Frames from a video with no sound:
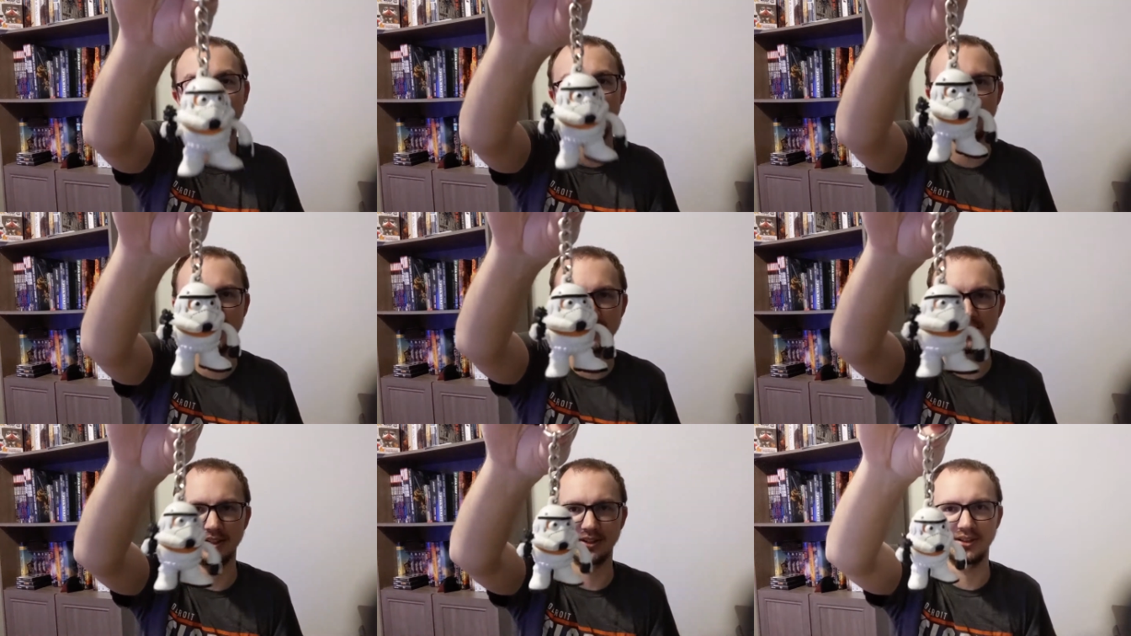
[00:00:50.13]
like when I
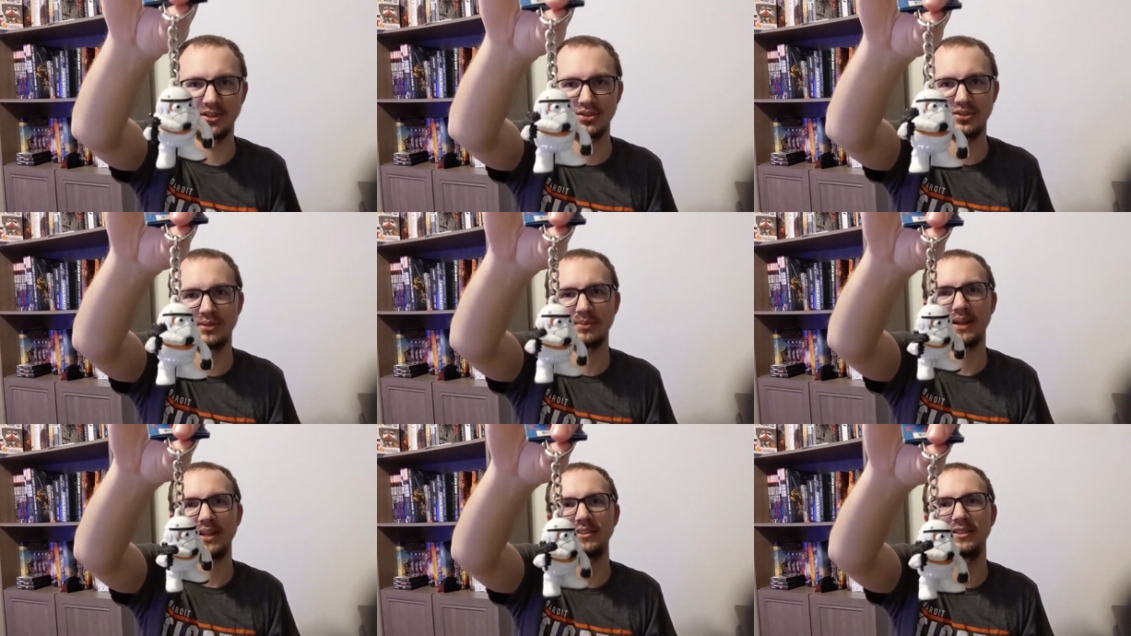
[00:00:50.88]
did the uh, initial
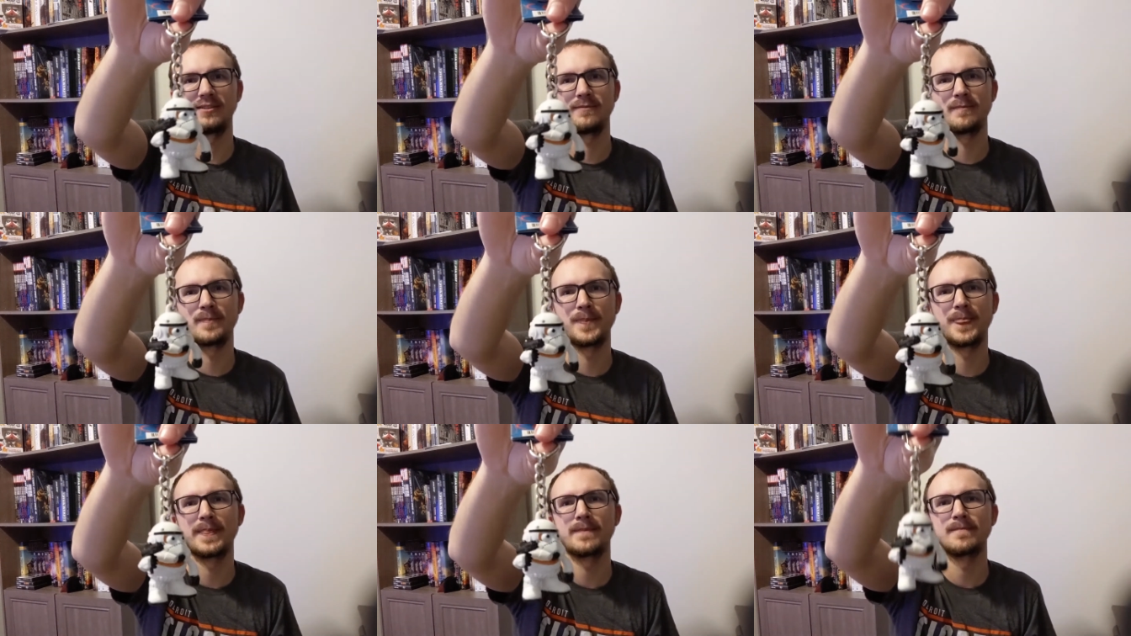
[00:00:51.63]
unboxing,
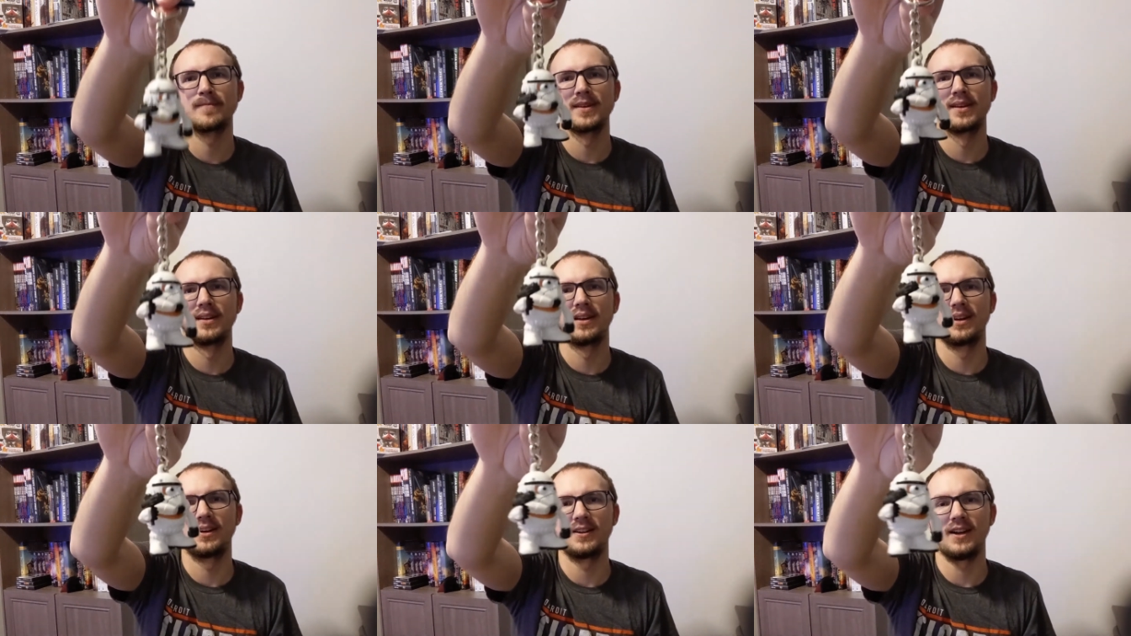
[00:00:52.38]

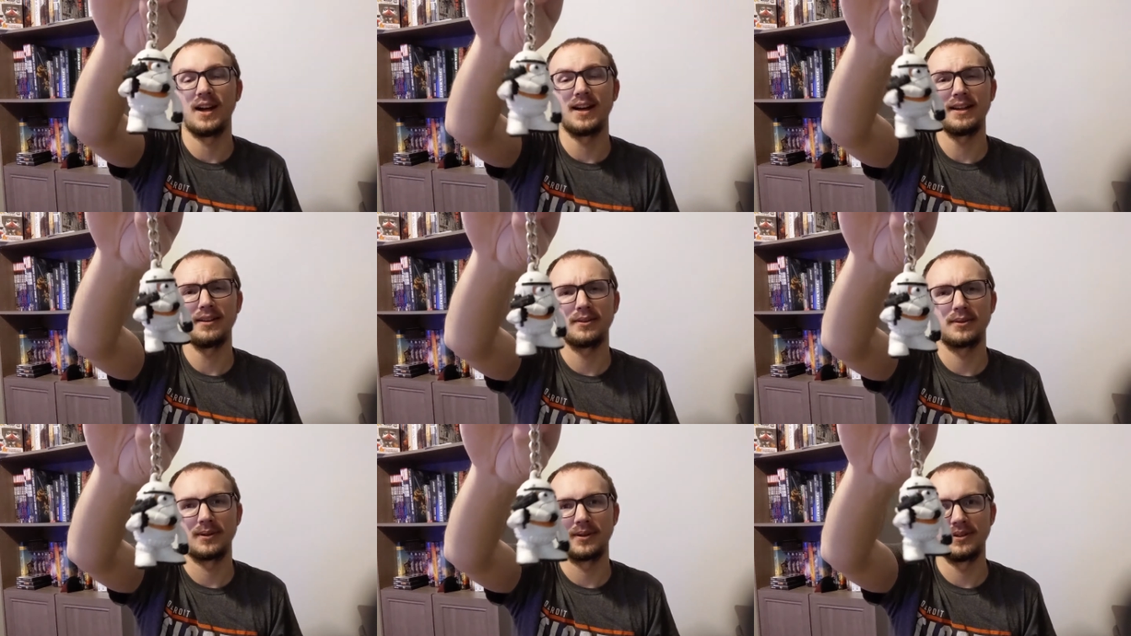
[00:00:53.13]
uh, I
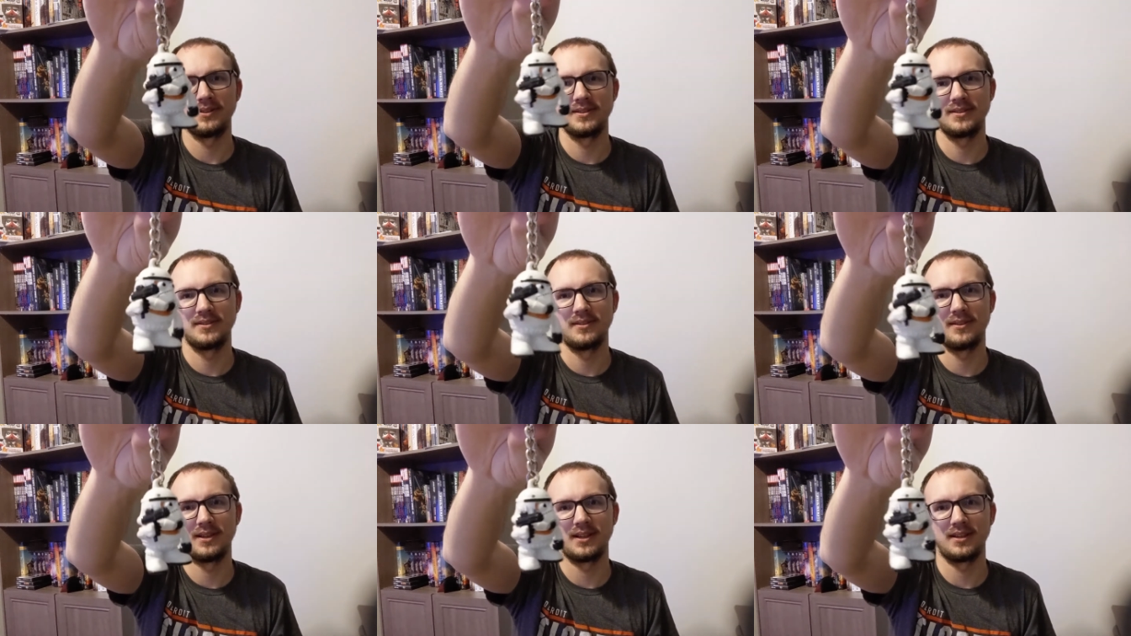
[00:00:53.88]
thought
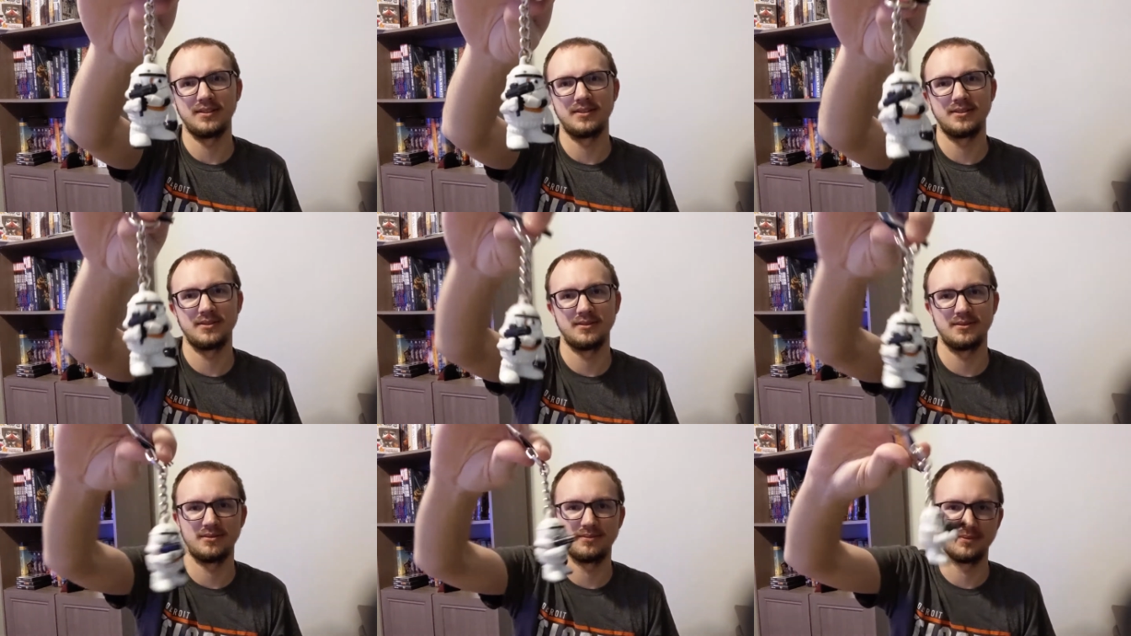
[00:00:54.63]
that
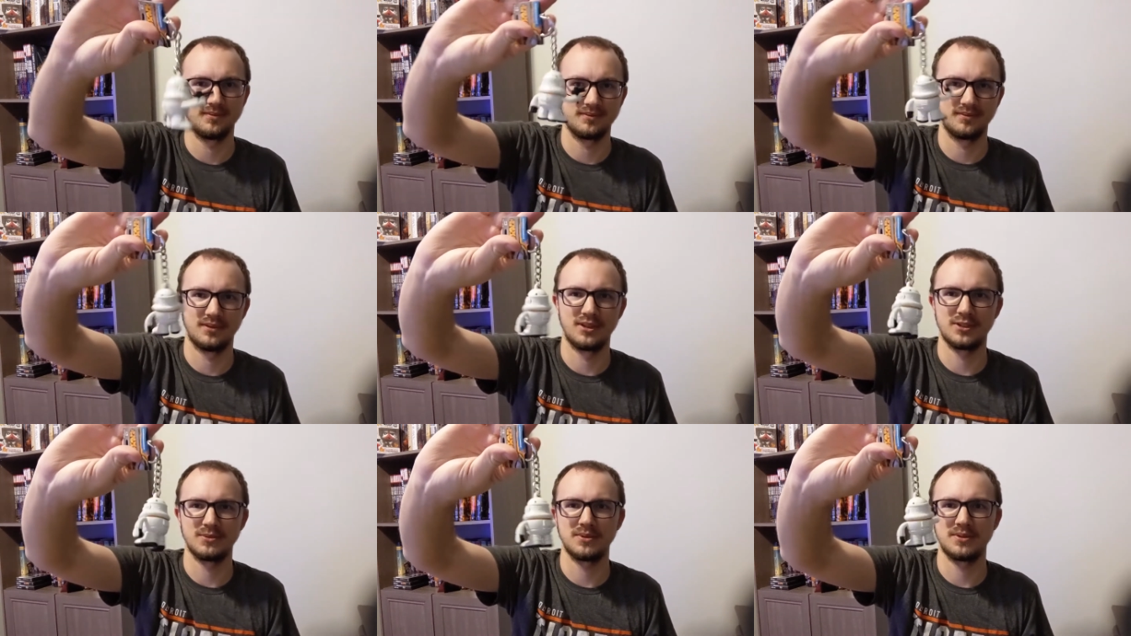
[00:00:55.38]

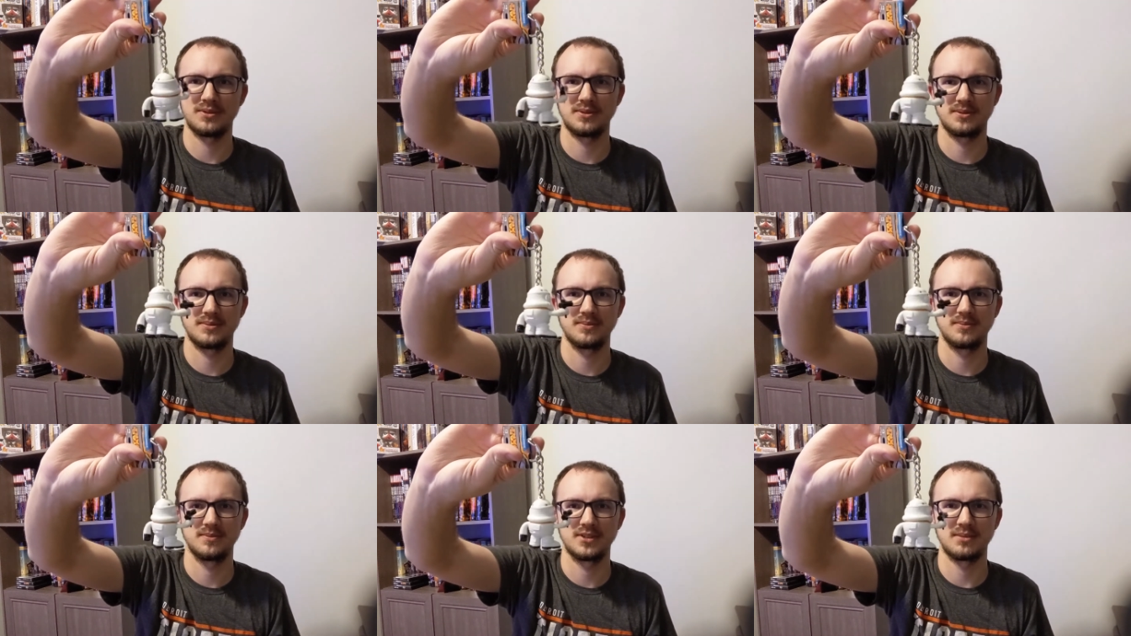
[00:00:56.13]
this was
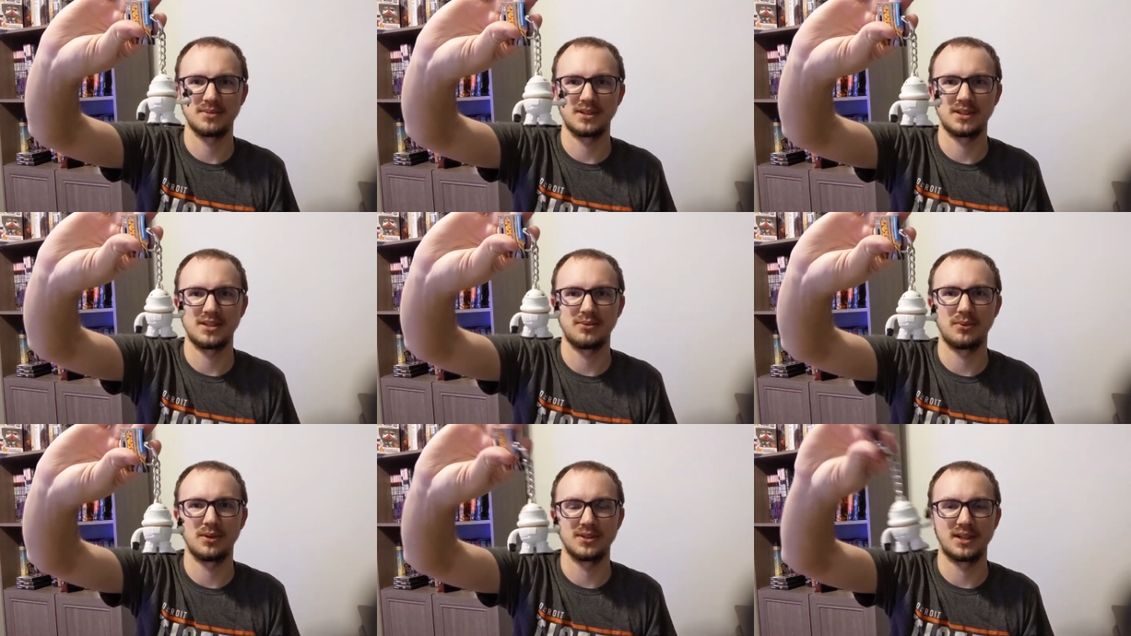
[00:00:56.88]
something that
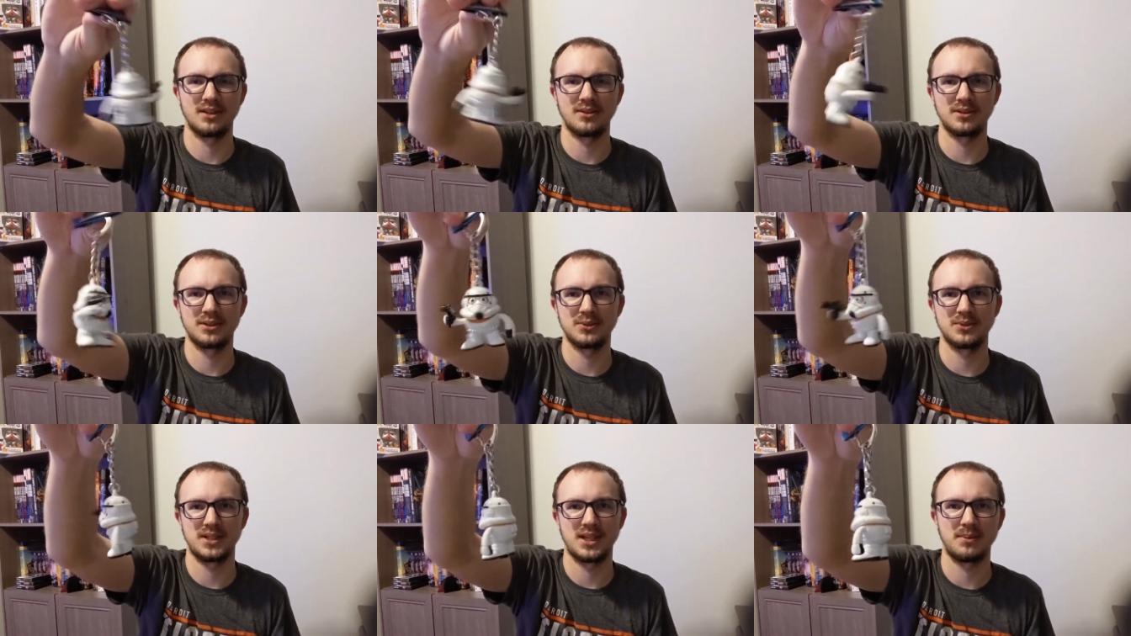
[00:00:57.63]
it was. I thought
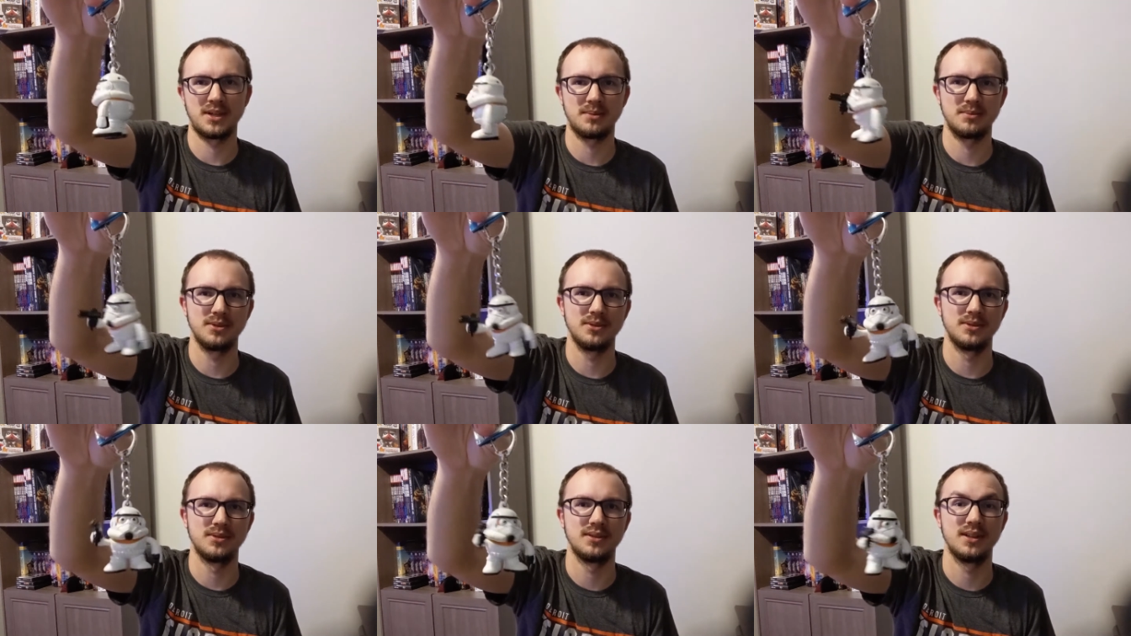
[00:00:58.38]
this was an M&M
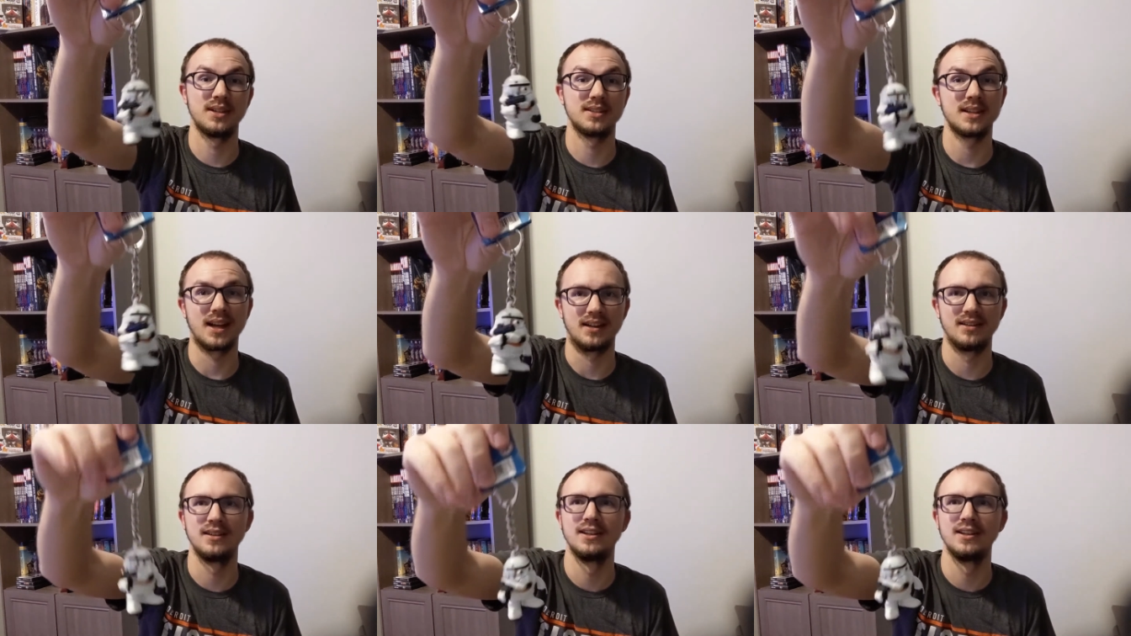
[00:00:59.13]
dude, and it's not.